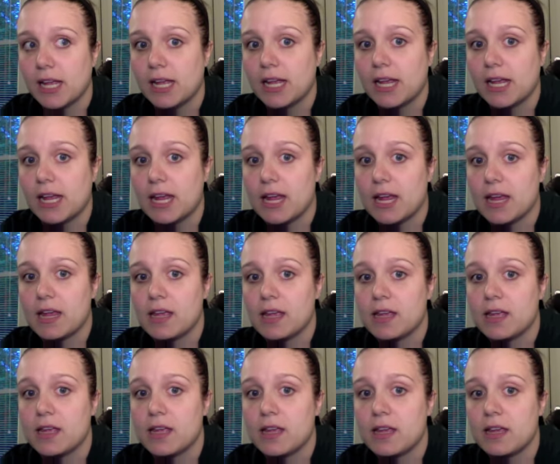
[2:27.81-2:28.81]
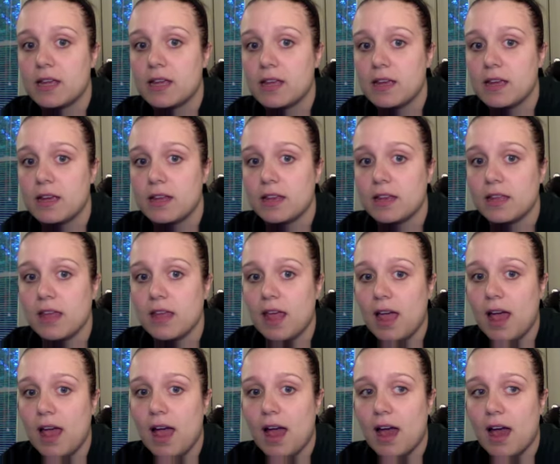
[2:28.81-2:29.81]
And
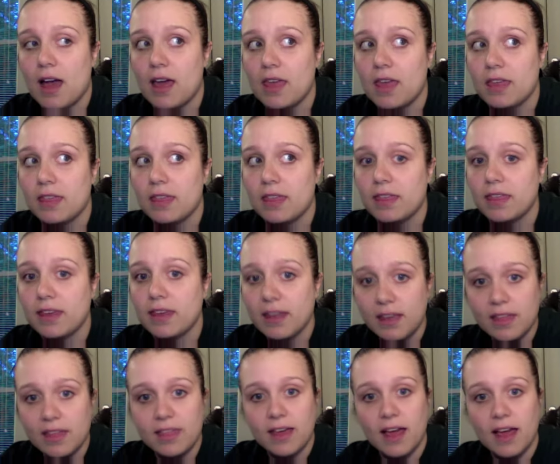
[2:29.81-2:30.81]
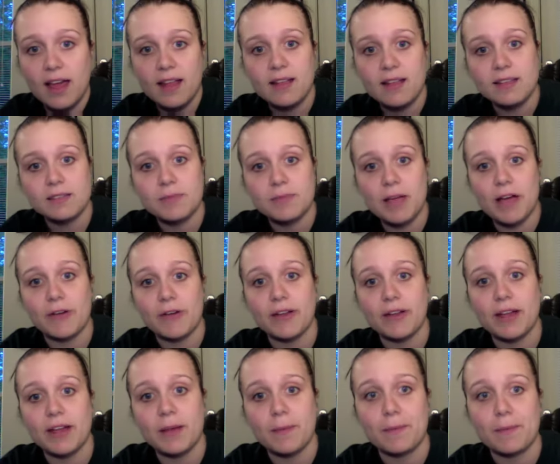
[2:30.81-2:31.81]
yeah, I think that is about it.